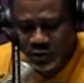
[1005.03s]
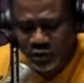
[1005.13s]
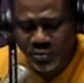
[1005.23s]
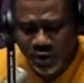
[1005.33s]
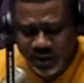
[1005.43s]

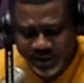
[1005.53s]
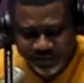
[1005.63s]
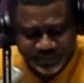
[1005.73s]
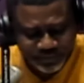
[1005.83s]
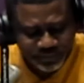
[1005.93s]
Good
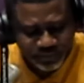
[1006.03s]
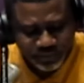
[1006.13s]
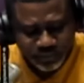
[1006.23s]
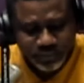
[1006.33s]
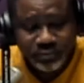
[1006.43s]
morning.
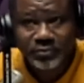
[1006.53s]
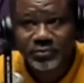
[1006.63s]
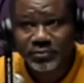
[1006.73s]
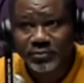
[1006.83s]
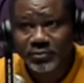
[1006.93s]

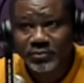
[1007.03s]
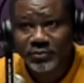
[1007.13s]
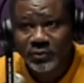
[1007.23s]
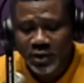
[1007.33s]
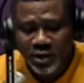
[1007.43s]
Hello,
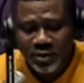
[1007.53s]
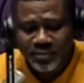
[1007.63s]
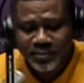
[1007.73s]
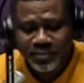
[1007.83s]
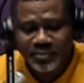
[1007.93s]
good morning,
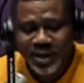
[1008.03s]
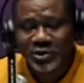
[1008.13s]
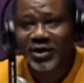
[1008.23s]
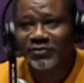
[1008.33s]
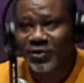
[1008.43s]
Prophet.
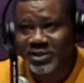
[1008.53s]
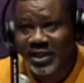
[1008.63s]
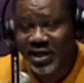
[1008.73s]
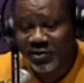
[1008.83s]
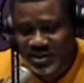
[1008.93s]
Mpacho
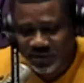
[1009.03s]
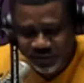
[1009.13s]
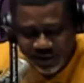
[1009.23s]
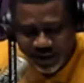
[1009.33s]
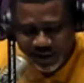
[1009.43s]
Efrose na
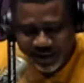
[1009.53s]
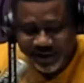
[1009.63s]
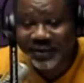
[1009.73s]
ukasafri.